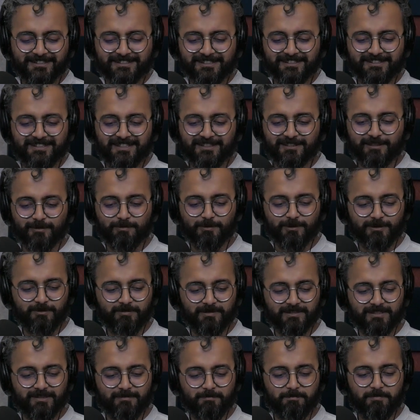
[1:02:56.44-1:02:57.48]
isn't there supposed to be
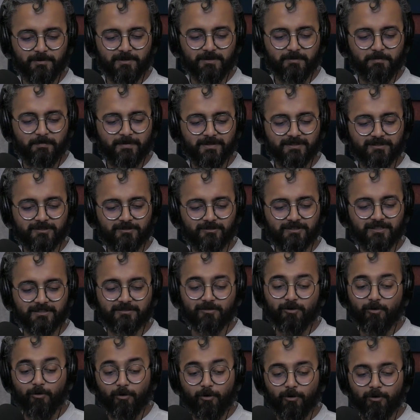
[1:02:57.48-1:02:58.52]
some purpose to this?
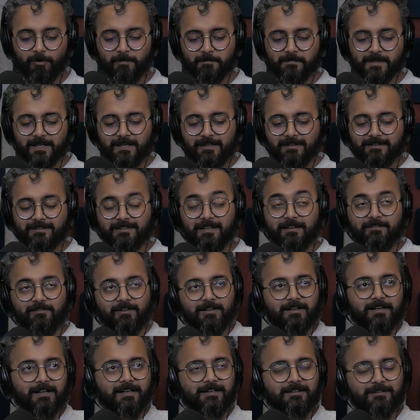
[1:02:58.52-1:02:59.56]
Oh, there were
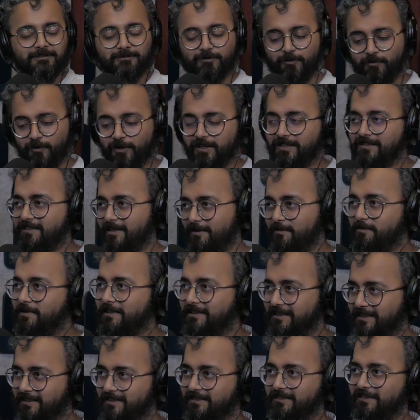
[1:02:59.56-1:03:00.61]
like, so for example,
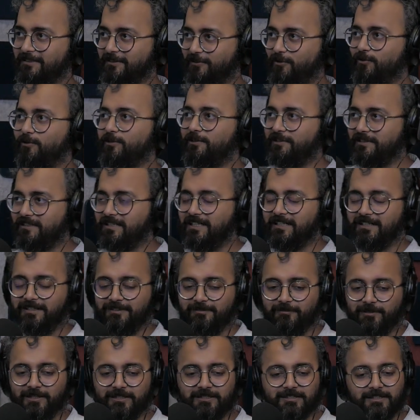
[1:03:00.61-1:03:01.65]
there is this whole
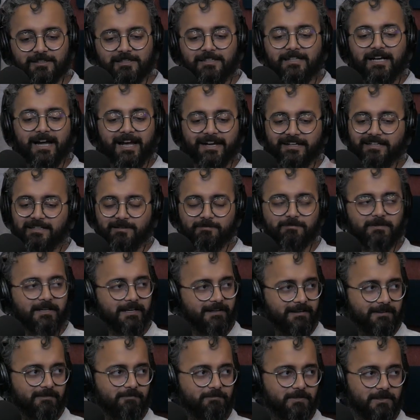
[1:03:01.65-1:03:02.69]
thing which I keep
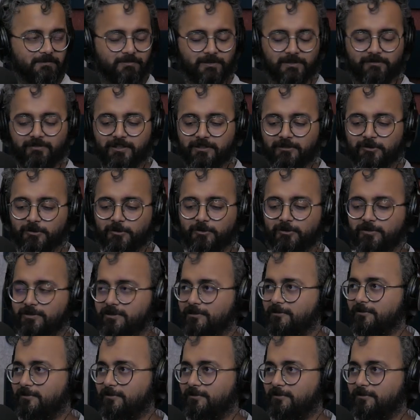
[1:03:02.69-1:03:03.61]
telling people when you go to a